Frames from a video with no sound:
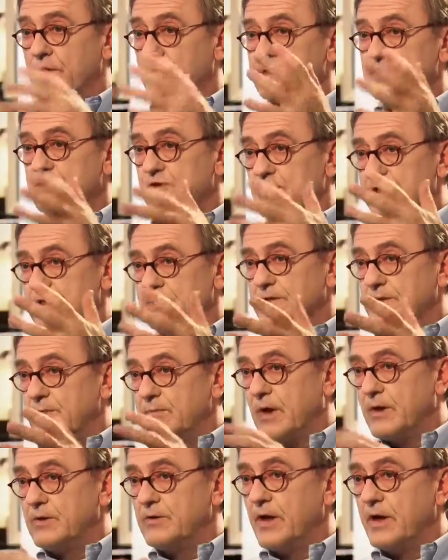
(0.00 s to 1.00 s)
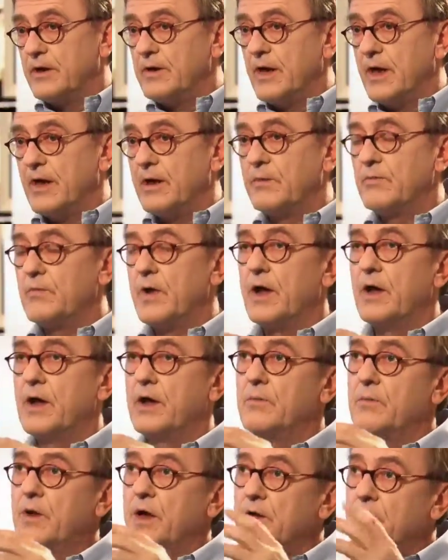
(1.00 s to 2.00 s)
That's just
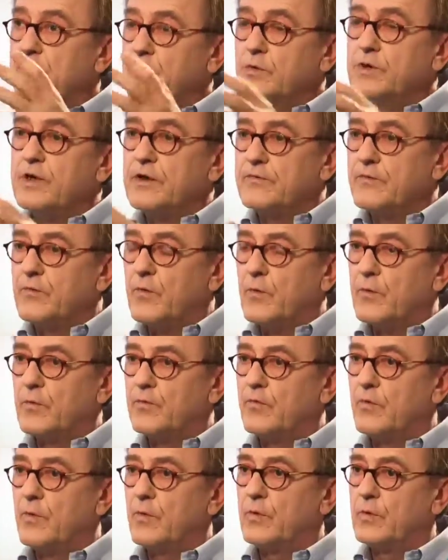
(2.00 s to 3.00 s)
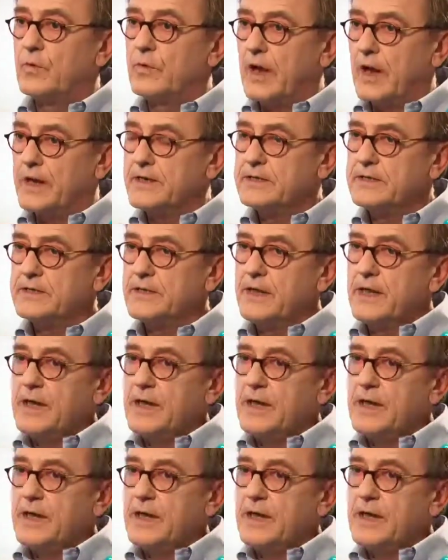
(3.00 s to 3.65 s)
a unit for light.